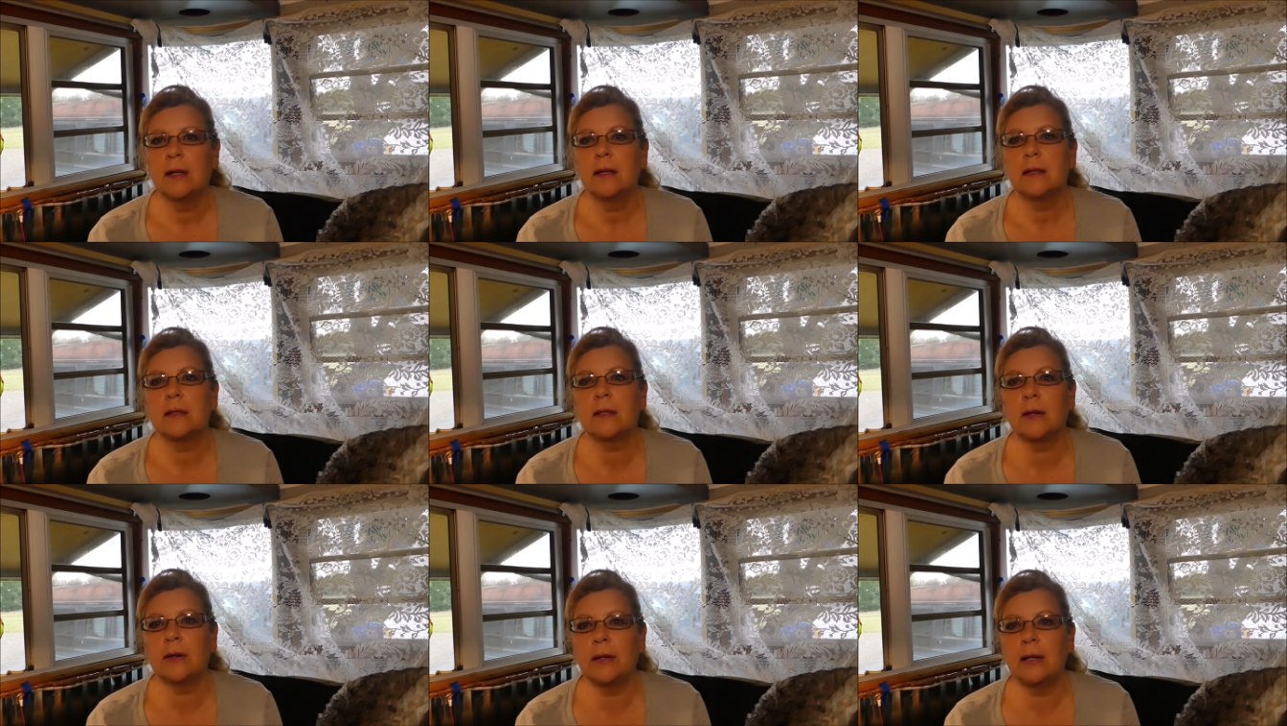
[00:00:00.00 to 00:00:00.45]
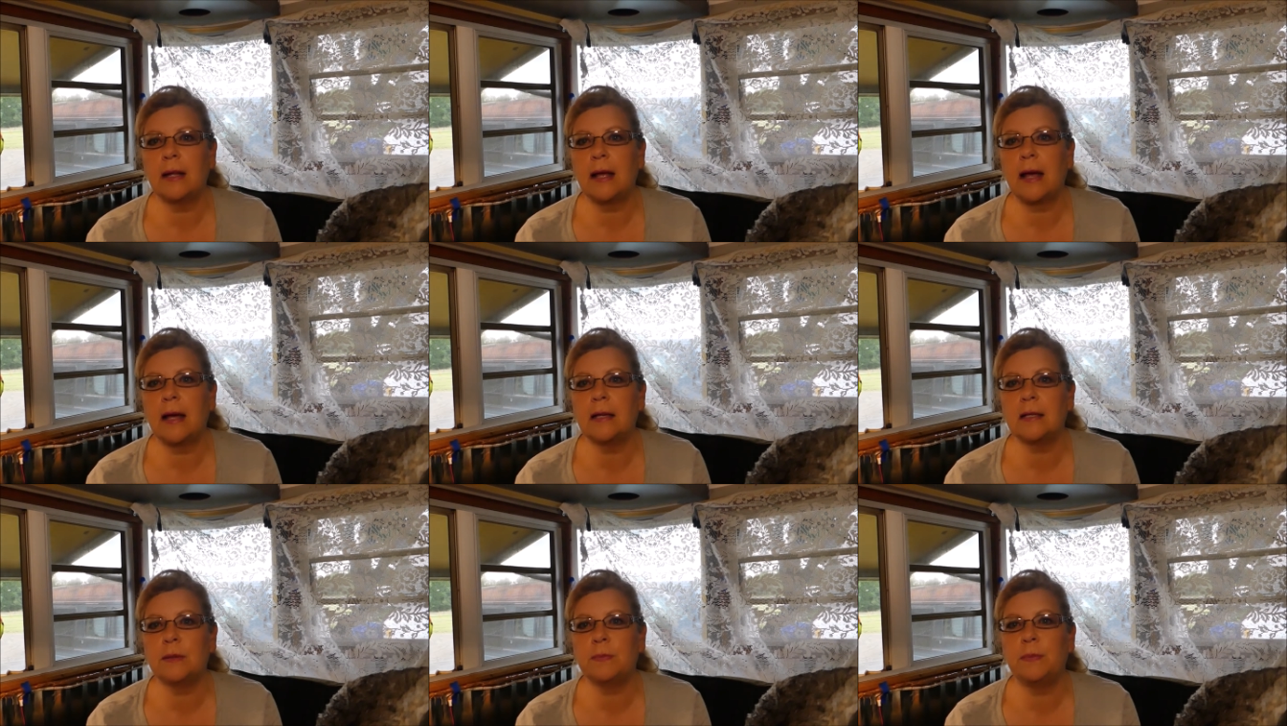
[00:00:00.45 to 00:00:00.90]
So it
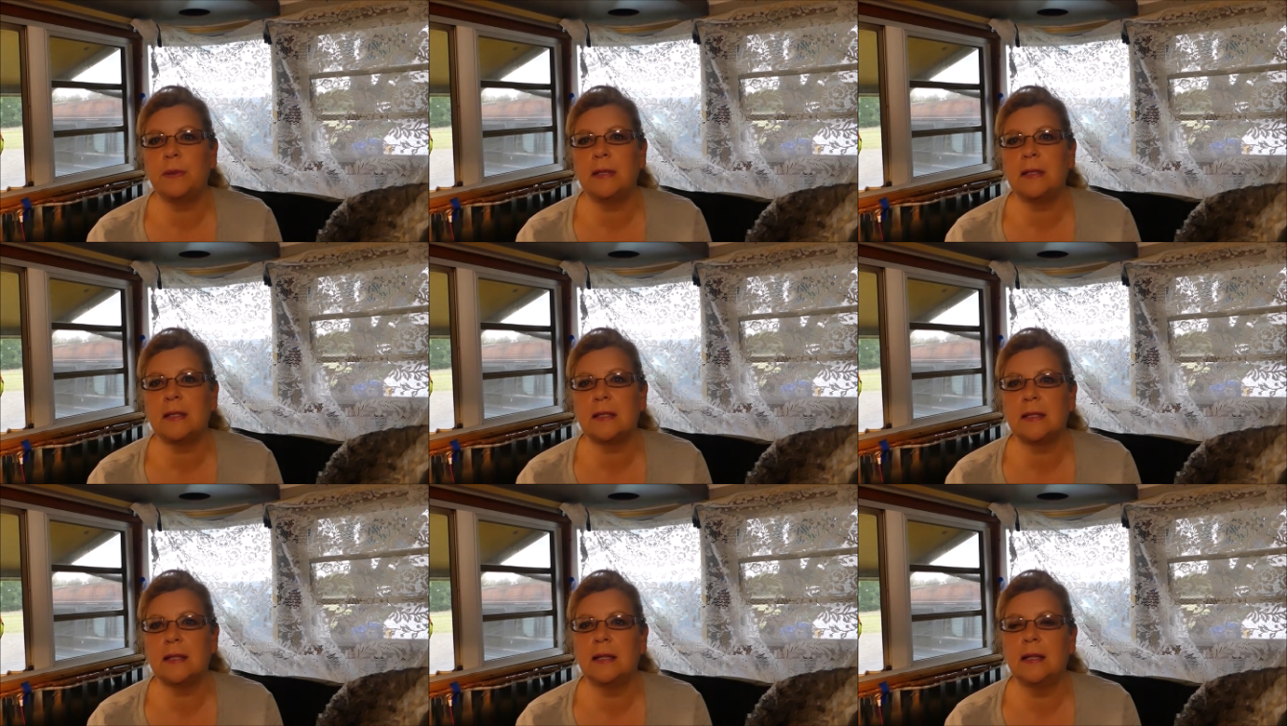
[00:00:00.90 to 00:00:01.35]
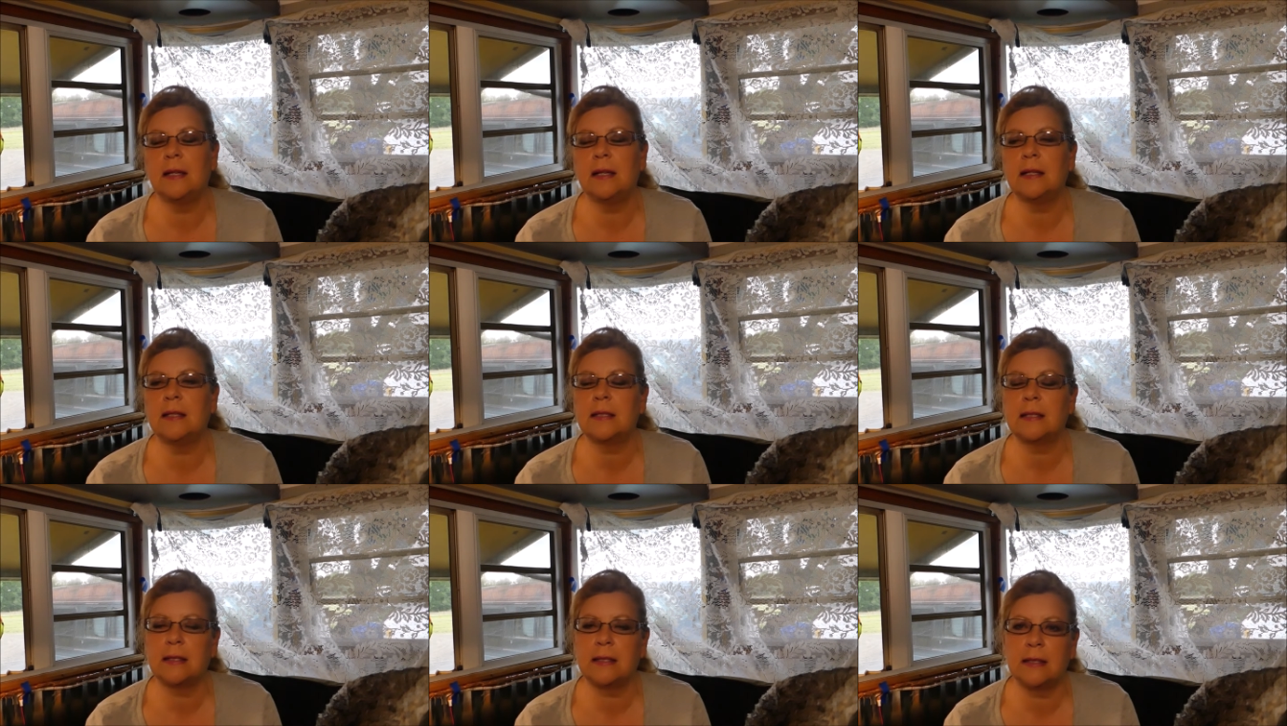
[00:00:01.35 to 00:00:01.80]
has been
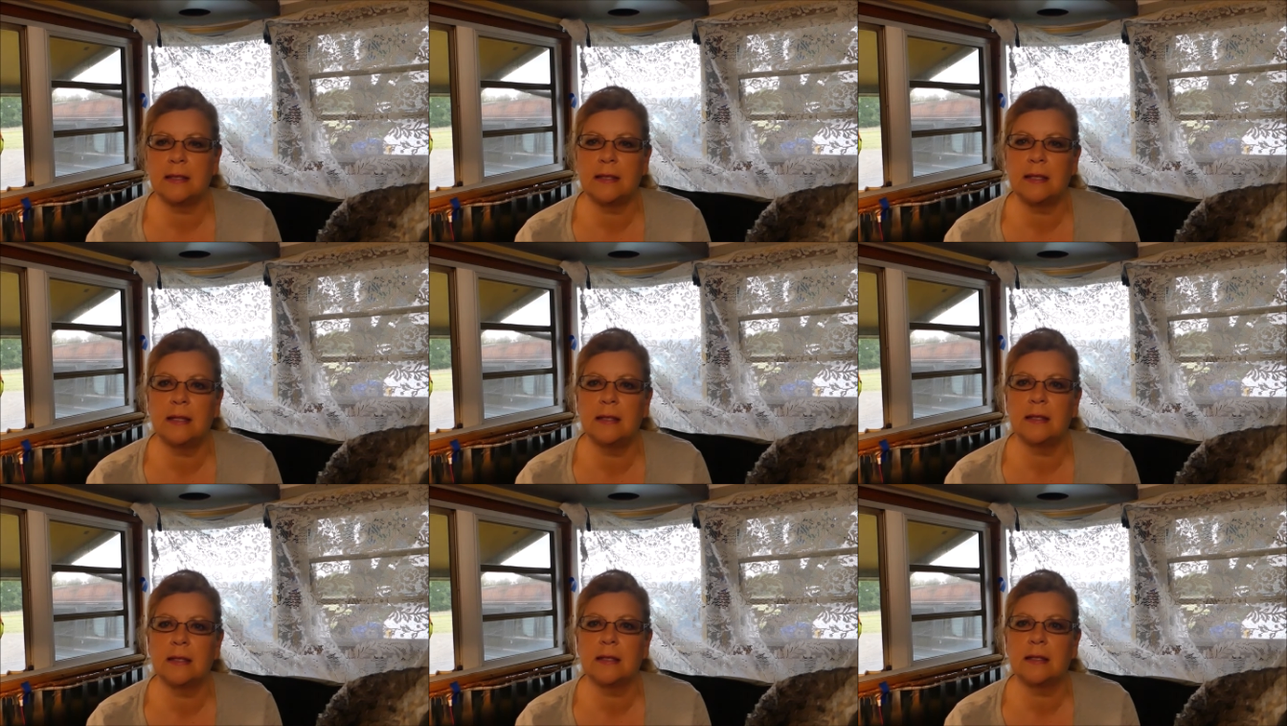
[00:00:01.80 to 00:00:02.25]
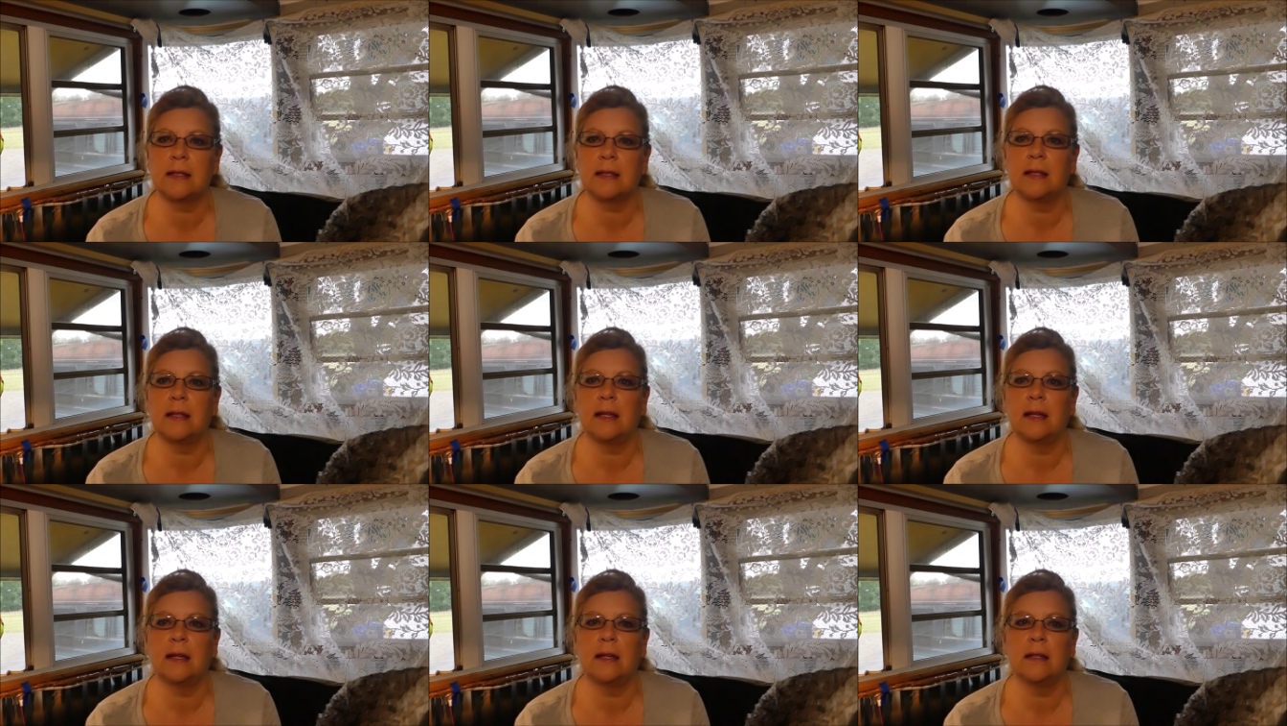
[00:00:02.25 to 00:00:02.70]
sitting since
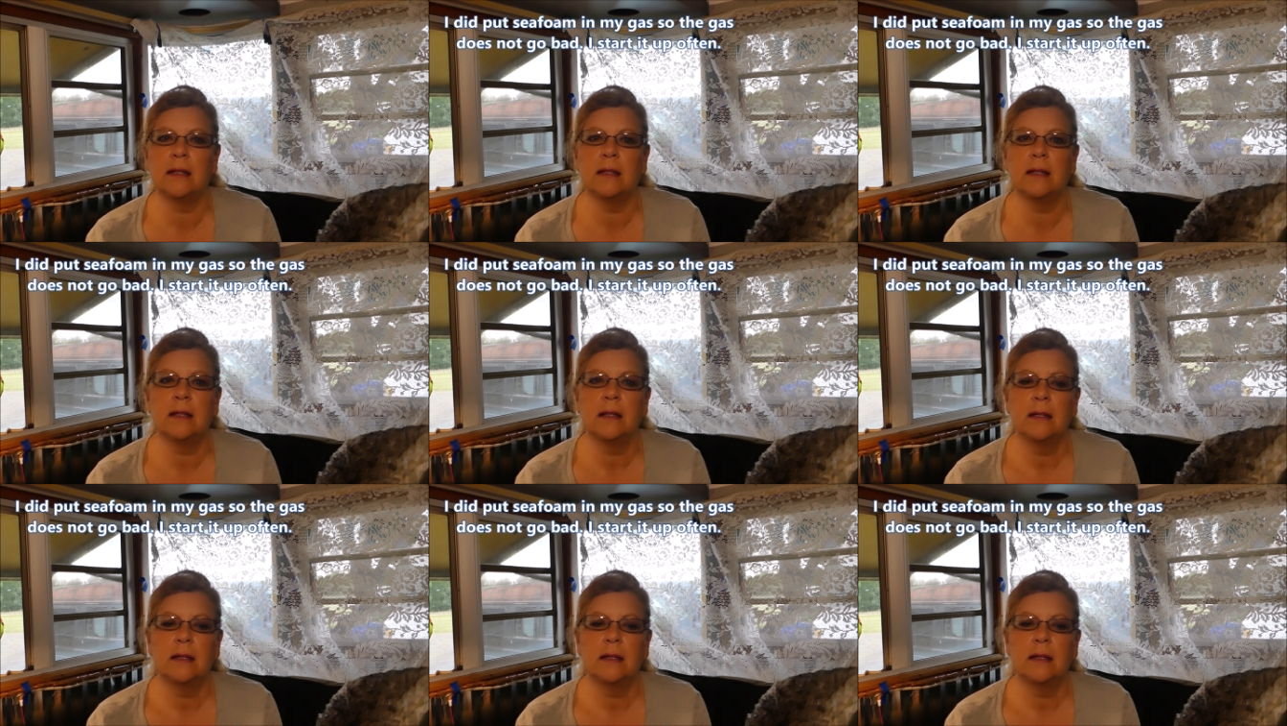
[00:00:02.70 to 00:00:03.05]
then.